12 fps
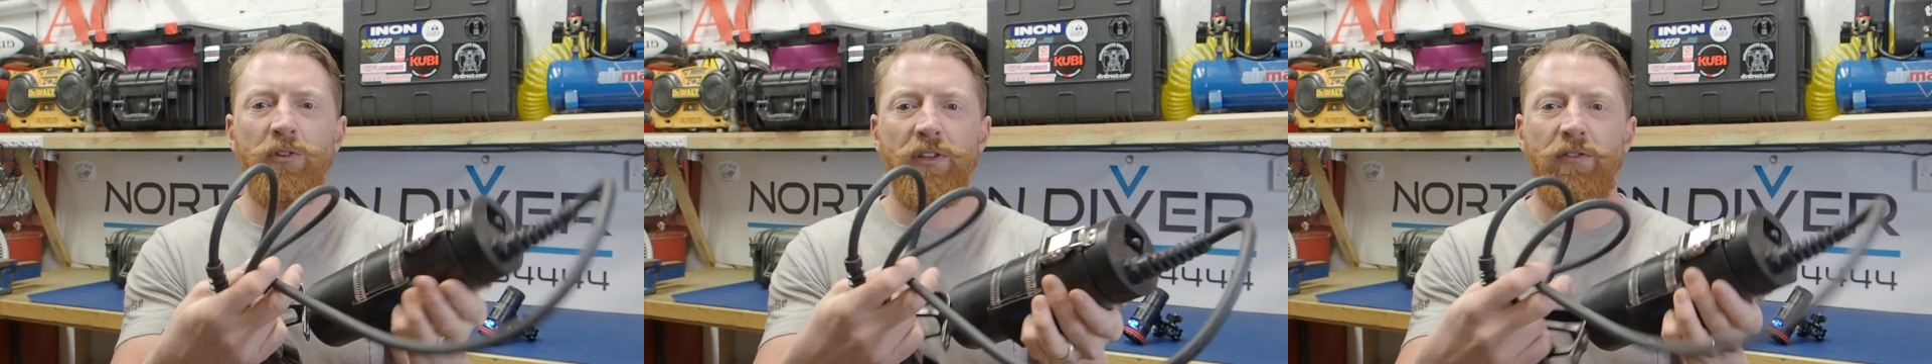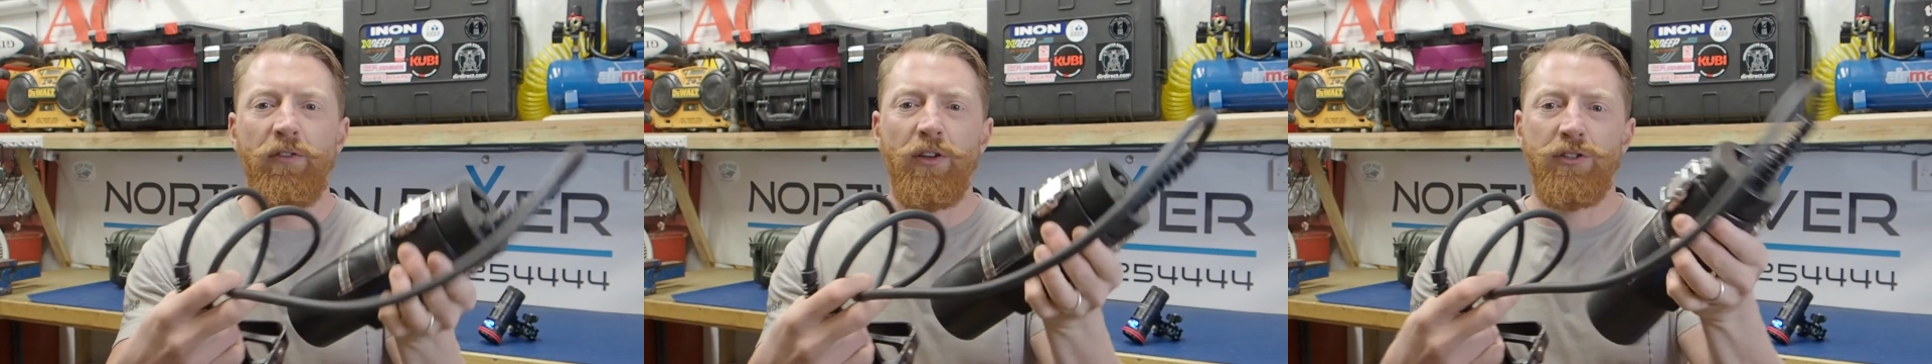
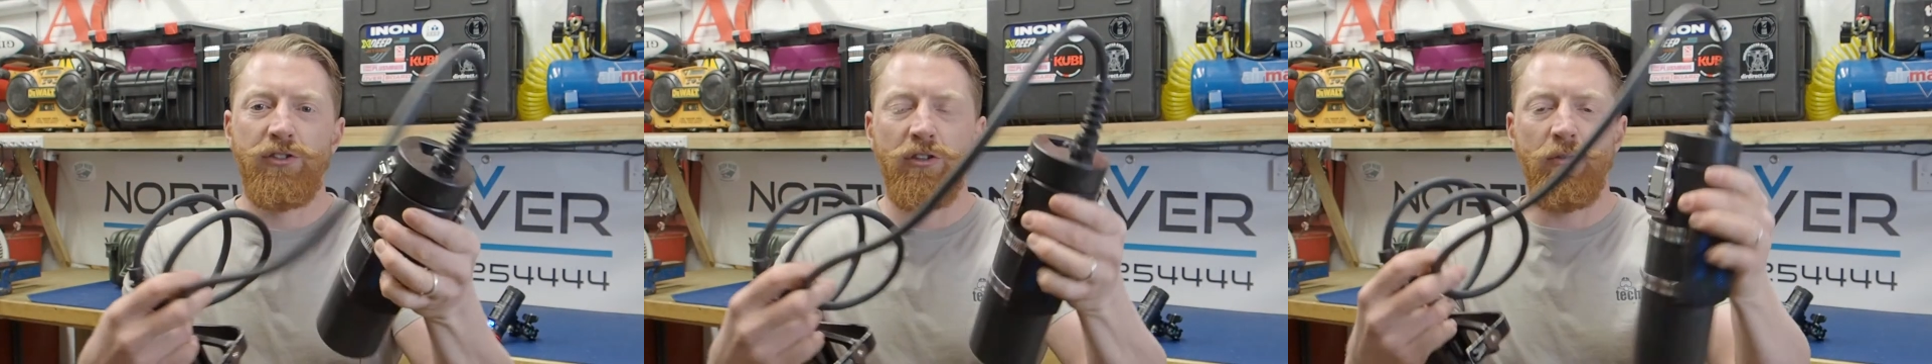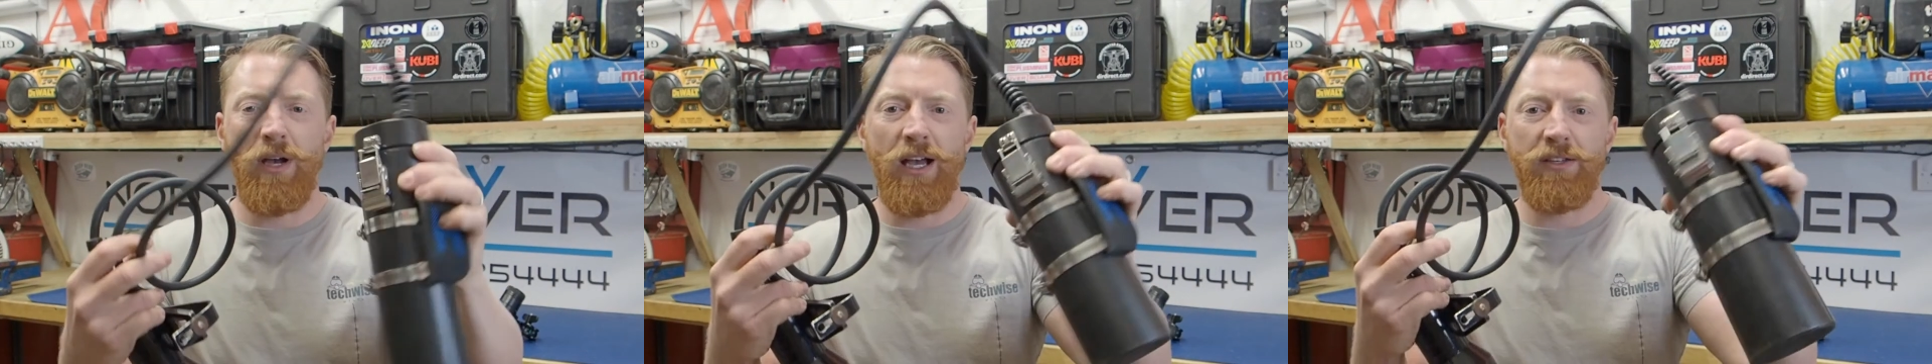referred
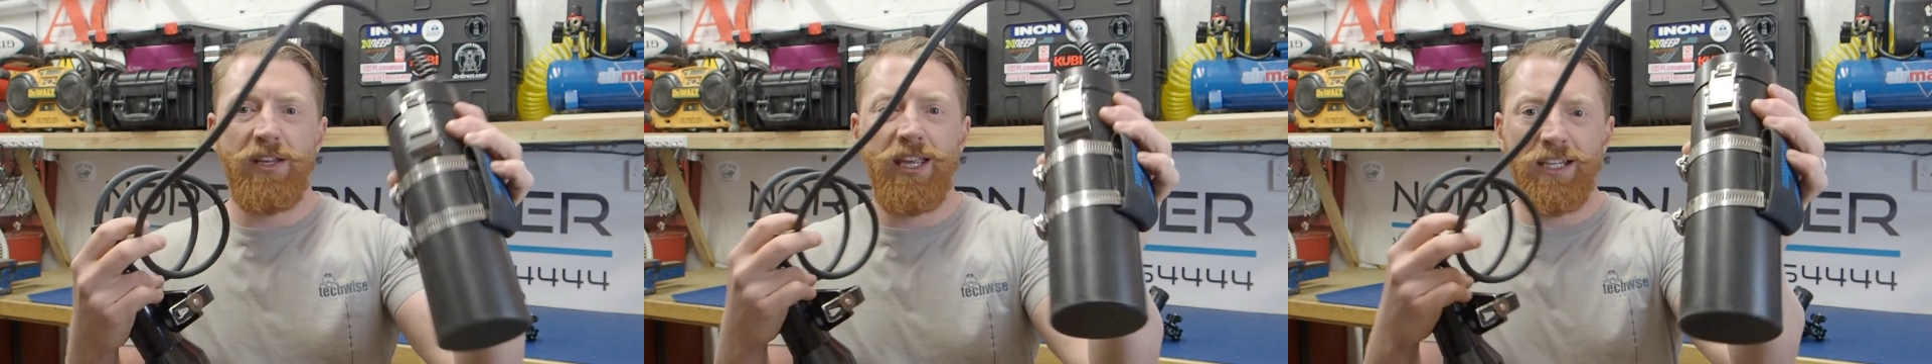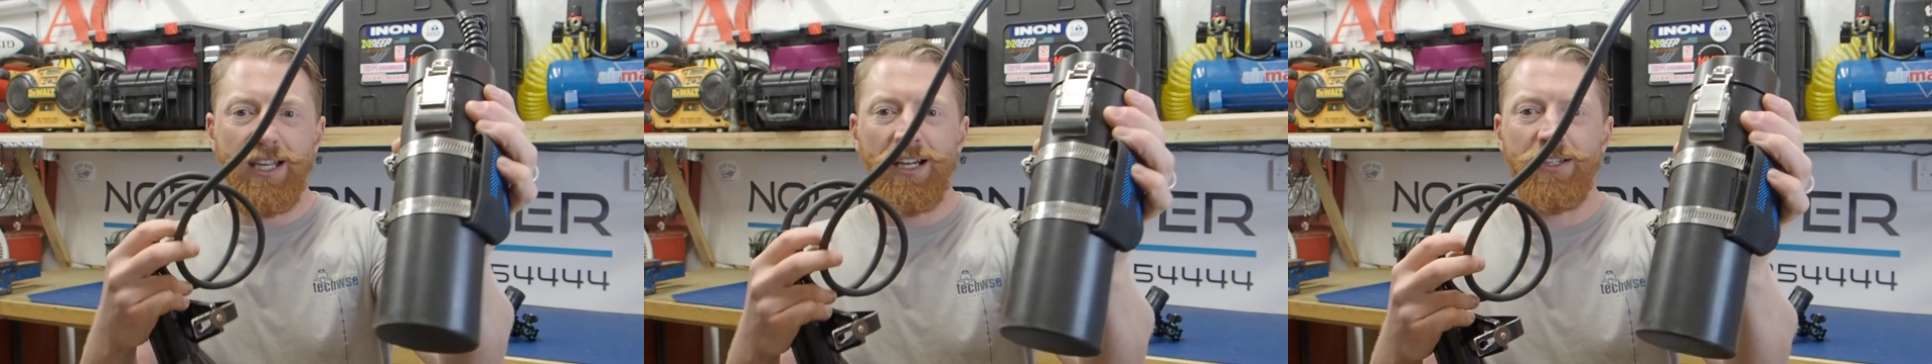to as a
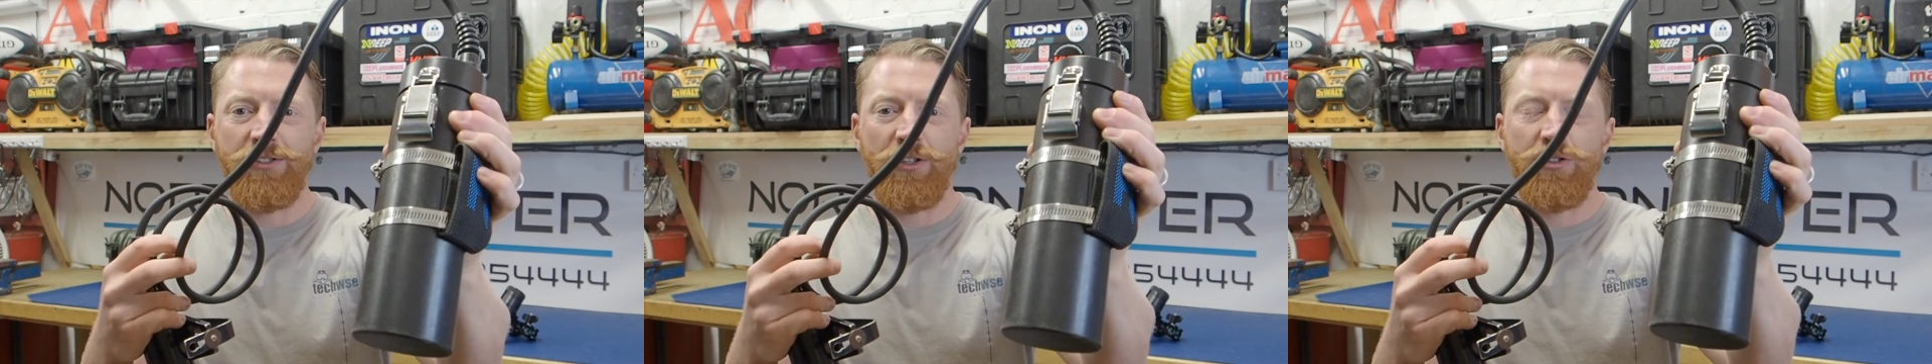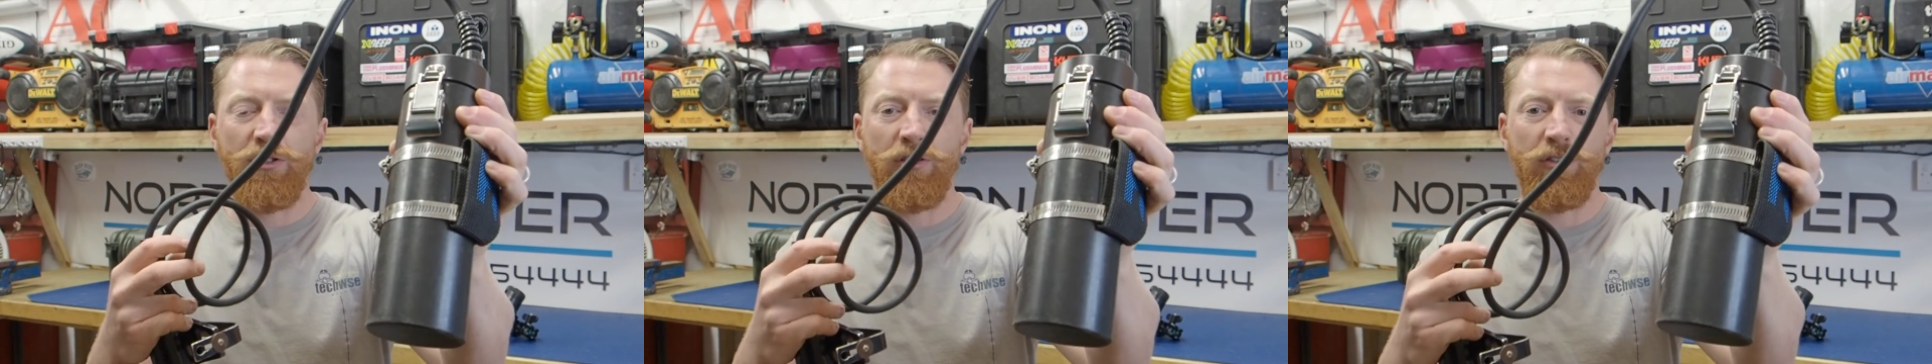canister
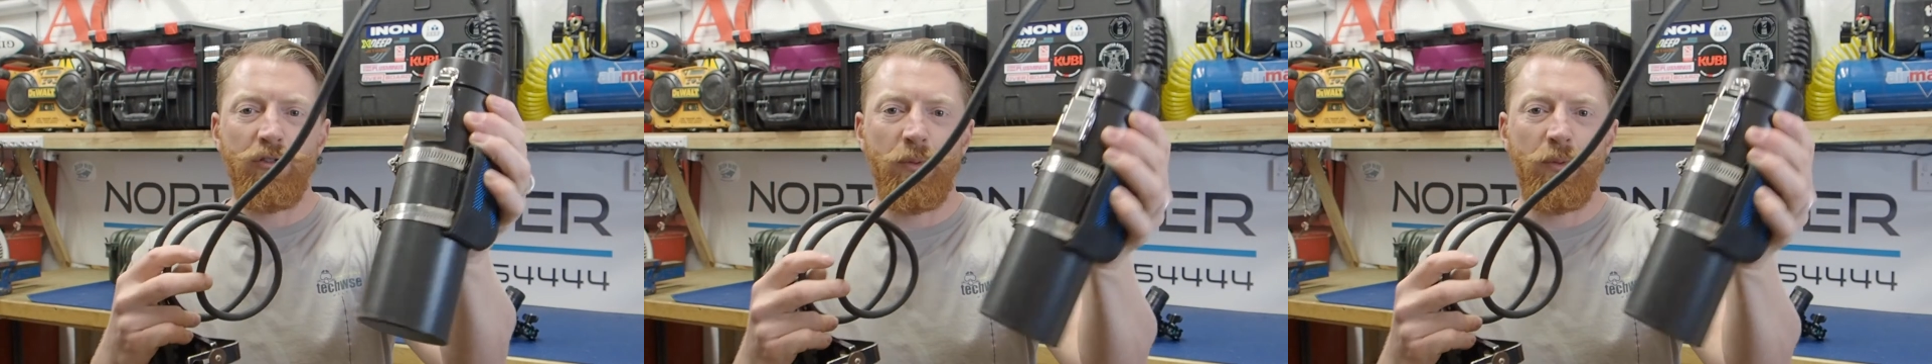torch